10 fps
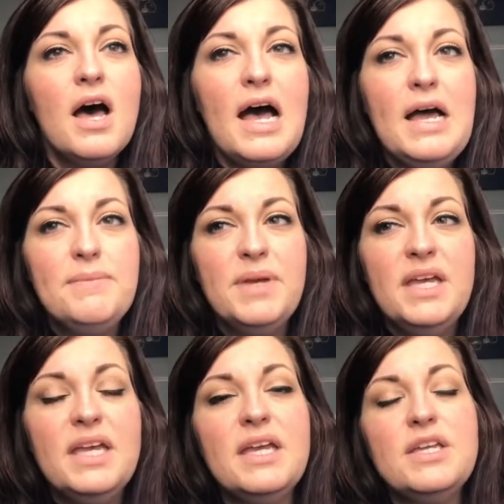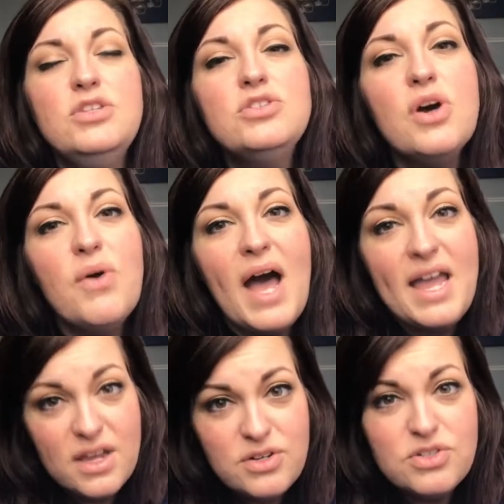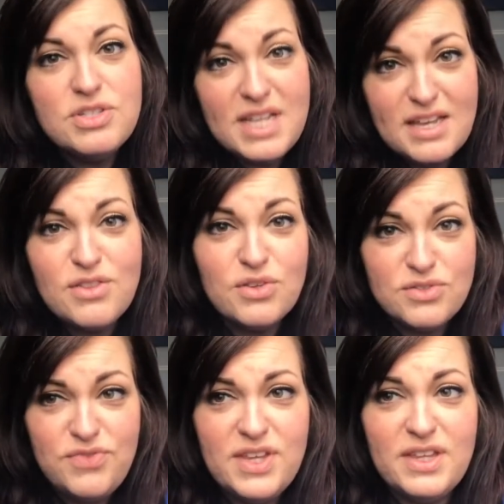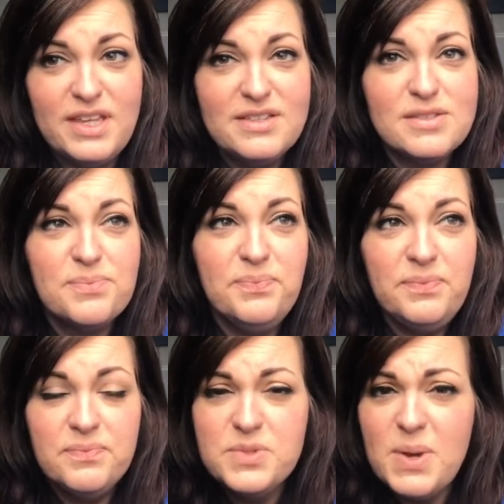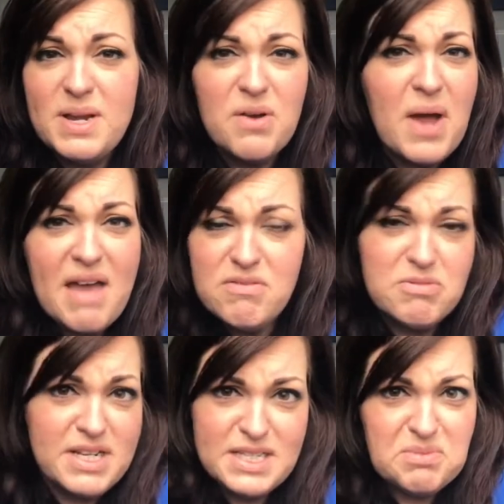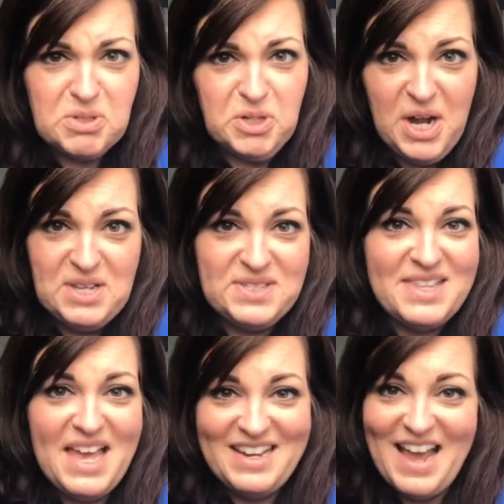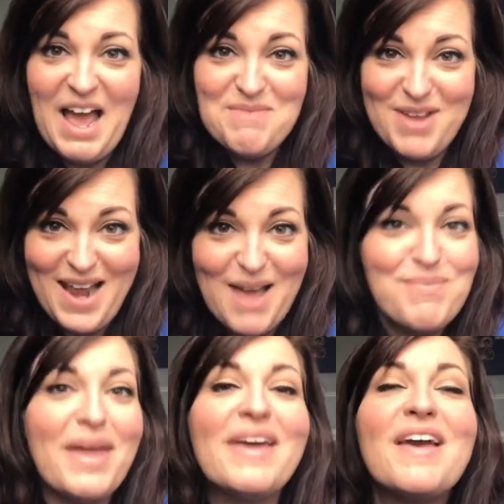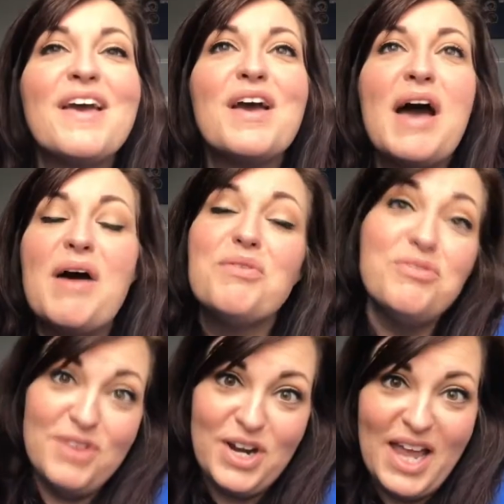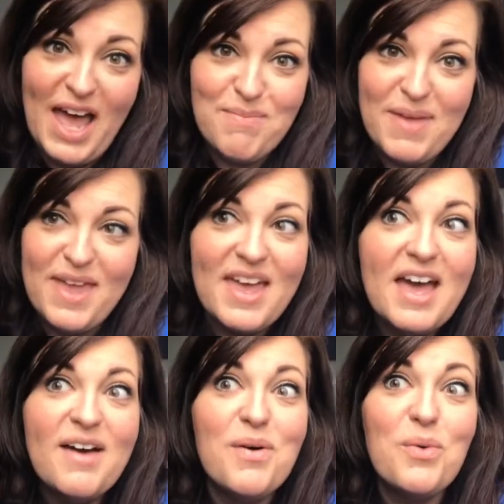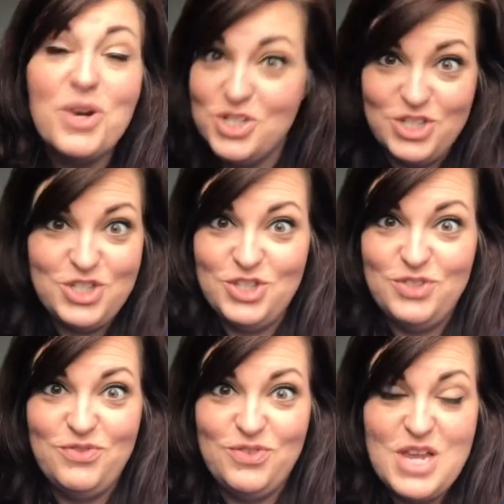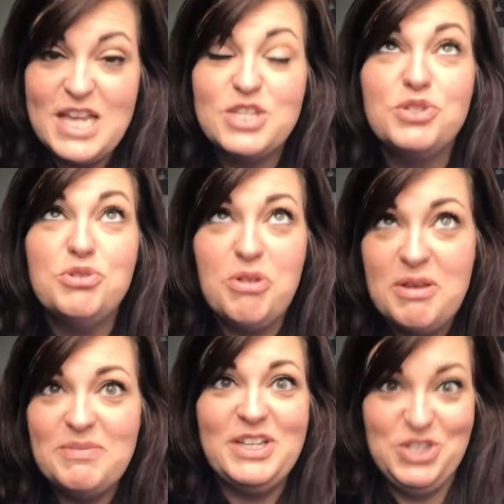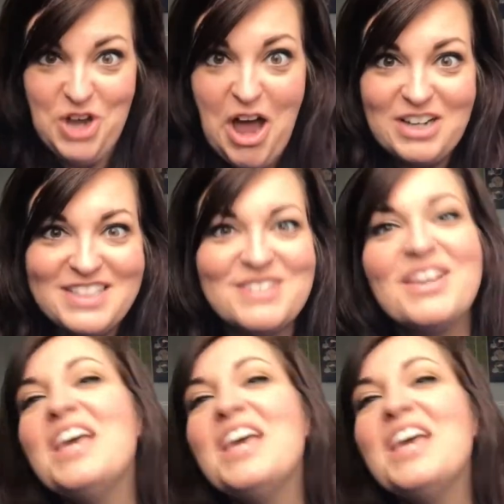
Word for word: Um, so I understand those feelings. So I don't ever want it to come across that I'm not happy, or very happy, or just extremely shocked.